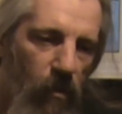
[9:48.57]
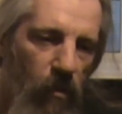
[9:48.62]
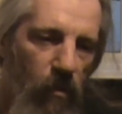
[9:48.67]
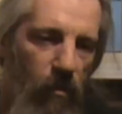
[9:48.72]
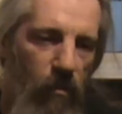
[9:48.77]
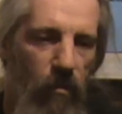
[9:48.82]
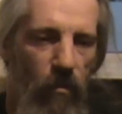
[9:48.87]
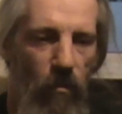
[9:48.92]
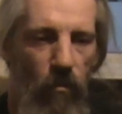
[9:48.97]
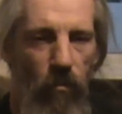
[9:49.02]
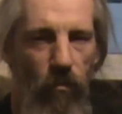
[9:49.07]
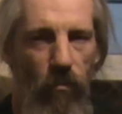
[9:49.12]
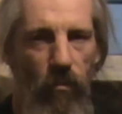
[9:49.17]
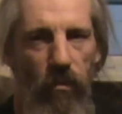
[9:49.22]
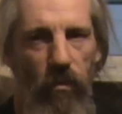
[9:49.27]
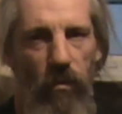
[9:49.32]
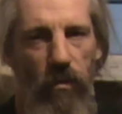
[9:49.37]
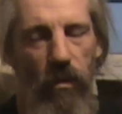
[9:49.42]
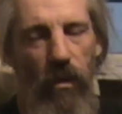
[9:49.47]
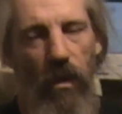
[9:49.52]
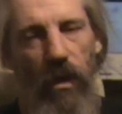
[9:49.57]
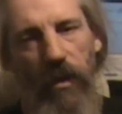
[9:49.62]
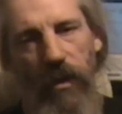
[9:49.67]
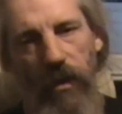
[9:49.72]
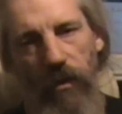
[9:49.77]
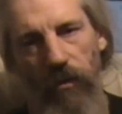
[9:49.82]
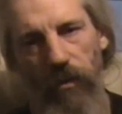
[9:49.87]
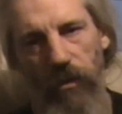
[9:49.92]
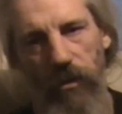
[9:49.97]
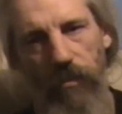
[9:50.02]
So the
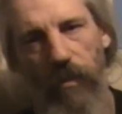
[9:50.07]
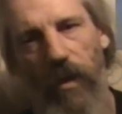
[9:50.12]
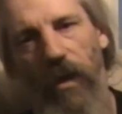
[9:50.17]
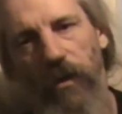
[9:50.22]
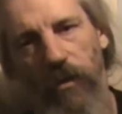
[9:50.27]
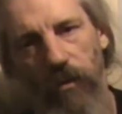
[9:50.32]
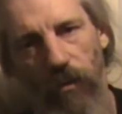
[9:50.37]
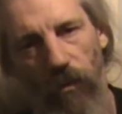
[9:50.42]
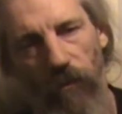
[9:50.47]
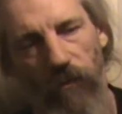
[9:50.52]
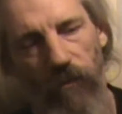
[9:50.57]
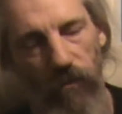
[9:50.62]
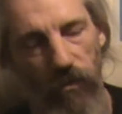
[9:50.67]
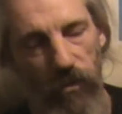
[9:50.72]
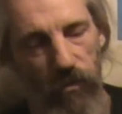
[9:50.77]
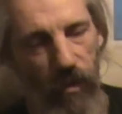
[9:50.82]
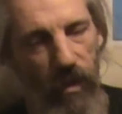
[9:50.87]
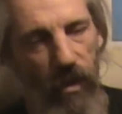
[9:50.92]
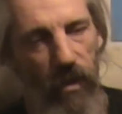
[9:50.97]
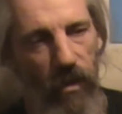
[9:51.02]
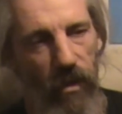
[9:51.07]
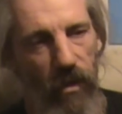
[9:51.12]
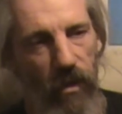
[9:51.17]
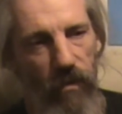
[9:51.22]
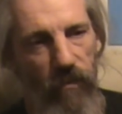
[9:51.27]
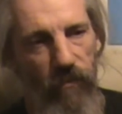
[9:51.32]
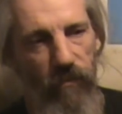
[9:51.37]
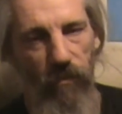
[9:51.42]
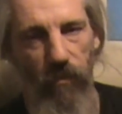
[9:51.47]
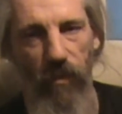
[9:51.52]
idea of the smash off, or
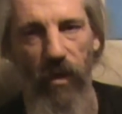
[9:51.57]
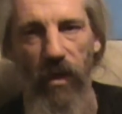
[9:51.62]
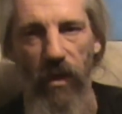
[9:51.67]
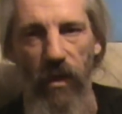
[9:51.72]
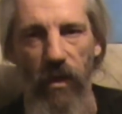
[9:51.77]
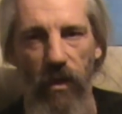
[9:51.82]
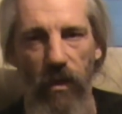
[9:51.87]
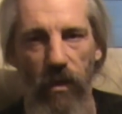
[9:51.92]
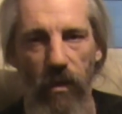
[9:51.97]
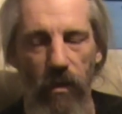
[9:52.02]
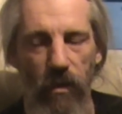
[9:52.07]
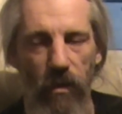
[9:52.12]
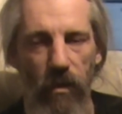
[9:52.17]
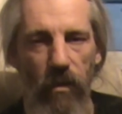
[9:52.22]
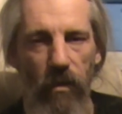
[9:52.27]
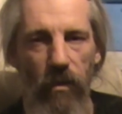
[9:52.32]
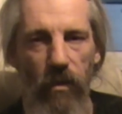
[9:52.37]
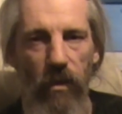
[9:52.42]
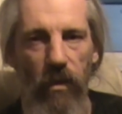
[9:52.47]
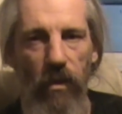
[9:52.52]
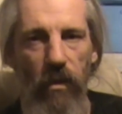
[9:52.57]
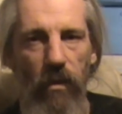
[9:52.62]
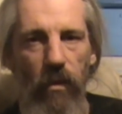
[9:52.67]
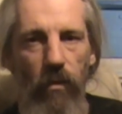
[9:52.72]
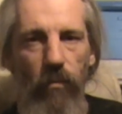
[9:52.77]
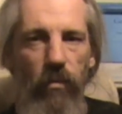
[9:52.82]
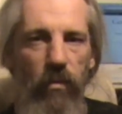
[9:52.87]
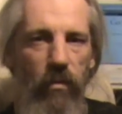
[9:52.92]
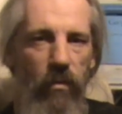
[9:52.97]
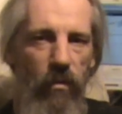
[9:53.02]
for me,
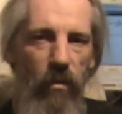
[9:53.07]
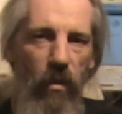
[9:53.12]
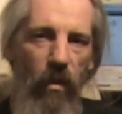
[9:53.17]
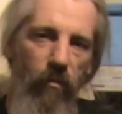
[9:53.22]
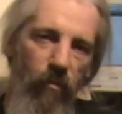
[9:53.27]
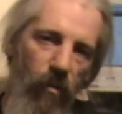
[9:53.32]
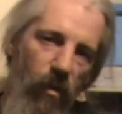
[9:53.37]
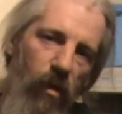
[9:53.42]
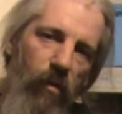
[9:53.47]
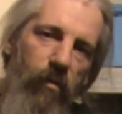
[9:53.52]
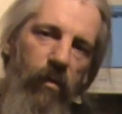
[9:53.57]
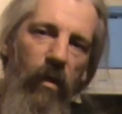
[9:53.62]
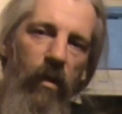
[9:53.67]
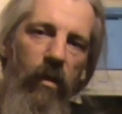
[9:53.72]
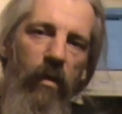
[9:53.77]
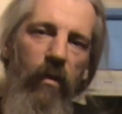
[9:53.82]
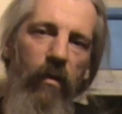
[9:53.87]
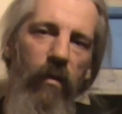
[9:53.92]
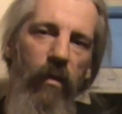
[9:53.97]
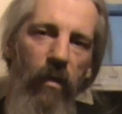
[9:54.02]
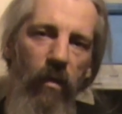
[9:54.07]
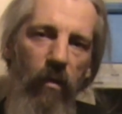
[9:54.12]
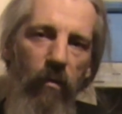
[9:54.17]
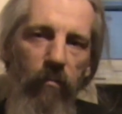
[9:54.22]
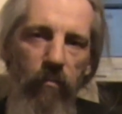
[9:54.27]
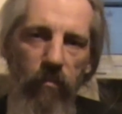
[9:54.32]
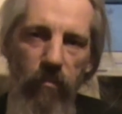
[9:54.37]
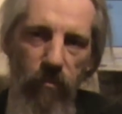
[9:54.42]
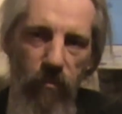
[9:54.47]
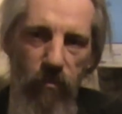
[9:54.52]
was to say, right, okay,
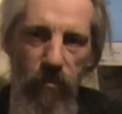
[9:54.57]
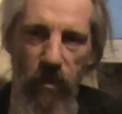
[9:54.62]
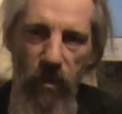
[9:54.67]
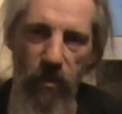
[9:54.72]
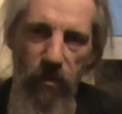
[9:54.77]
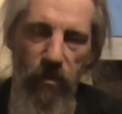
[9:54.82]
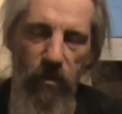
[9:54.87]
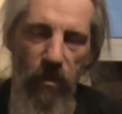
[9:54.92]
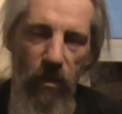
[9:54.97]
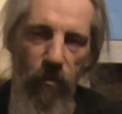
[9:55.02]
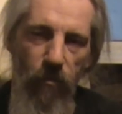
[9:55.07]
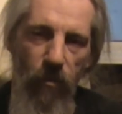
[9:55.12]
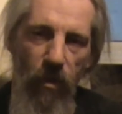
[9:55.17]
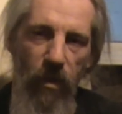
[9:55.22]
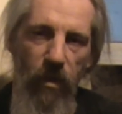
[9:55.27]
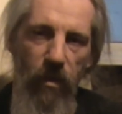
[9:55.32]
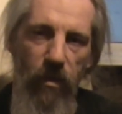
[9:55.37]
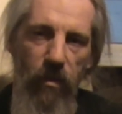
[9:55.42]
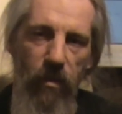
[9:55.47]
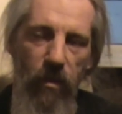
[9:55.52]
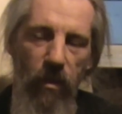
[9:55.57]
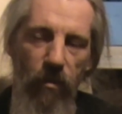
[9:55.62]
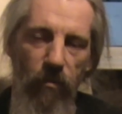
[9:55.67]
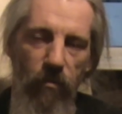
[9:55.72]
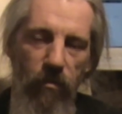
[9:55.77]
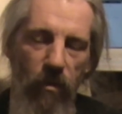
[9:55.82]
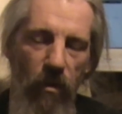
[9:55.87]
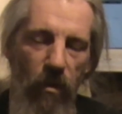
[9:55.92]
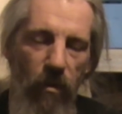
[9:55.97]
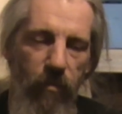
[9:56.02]
let's see where your
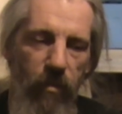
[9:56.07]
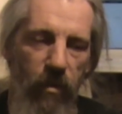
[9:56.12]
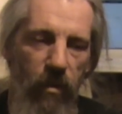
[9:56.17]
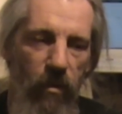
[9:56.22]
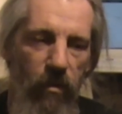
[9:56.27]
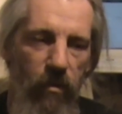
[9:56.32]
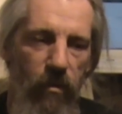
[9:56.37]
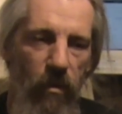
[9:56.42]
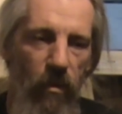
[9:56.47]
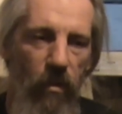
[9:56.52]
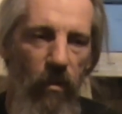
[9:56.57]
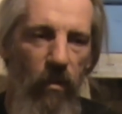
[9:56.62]
skills are, because